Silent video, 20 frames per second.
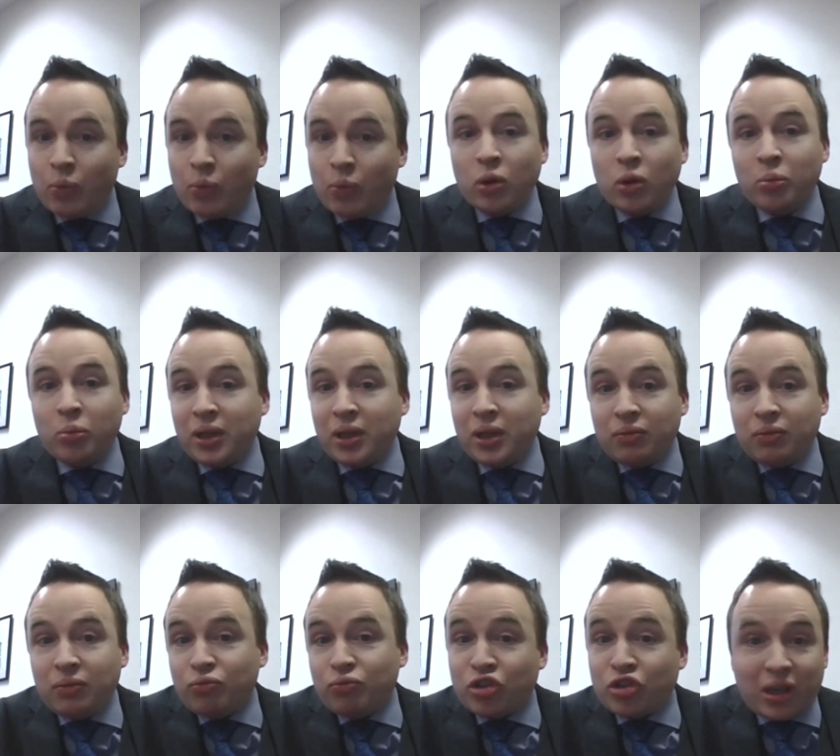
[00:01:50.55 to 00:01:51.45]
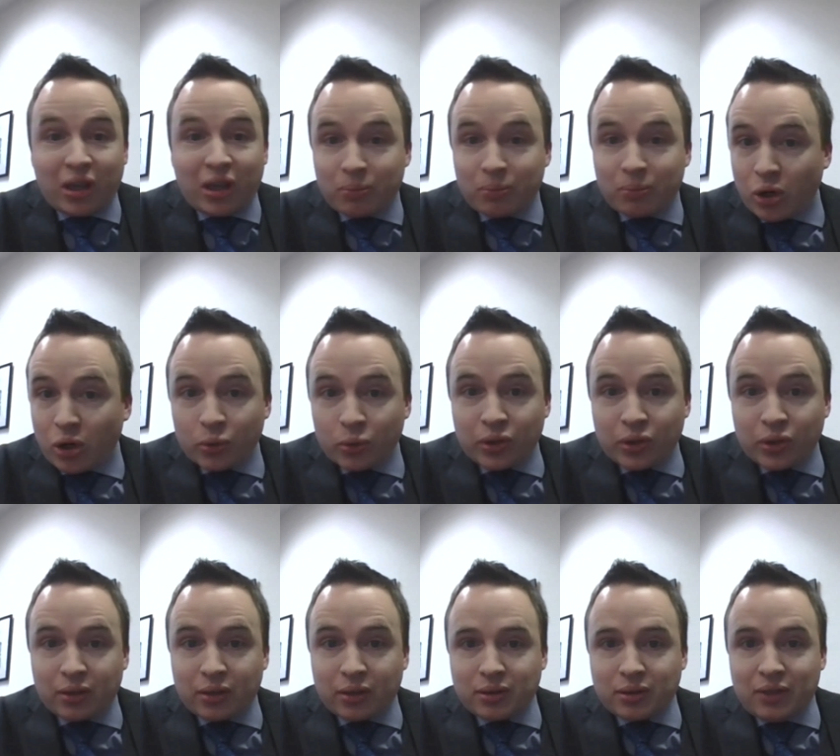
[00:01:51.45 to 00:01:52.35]
it will be the same
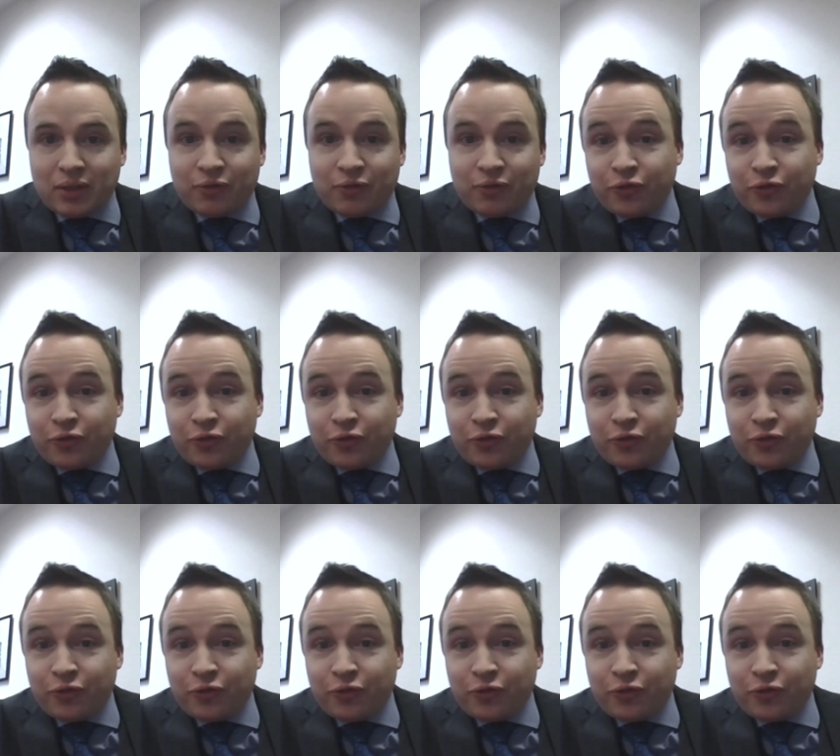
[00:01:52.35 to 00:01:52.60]
process.